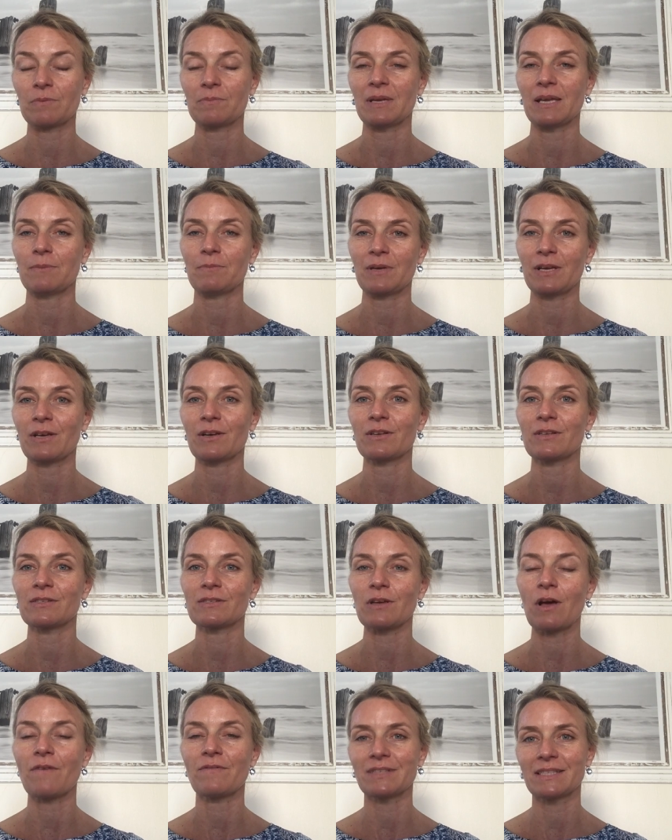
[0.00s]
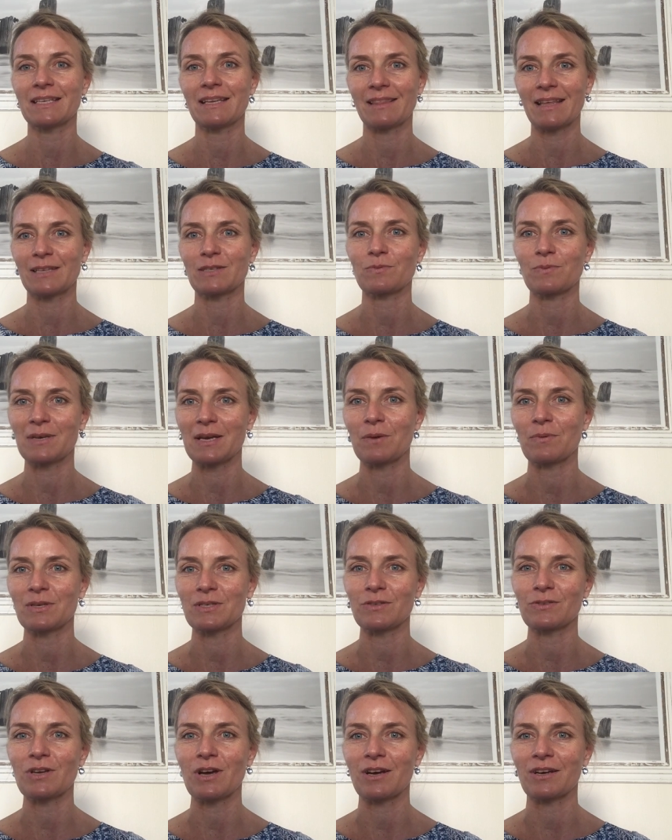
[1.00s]
for me because obviously that's what I want
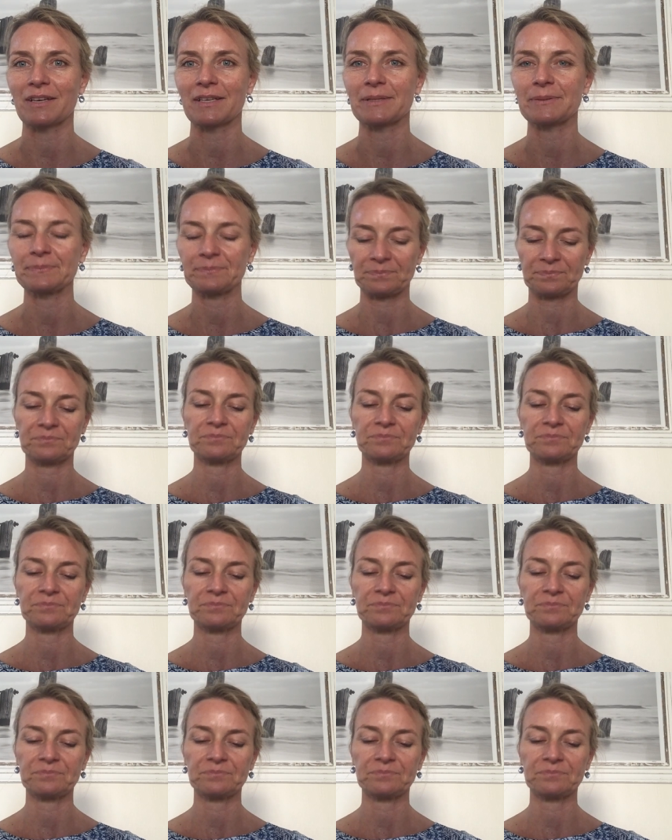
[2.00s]
to target.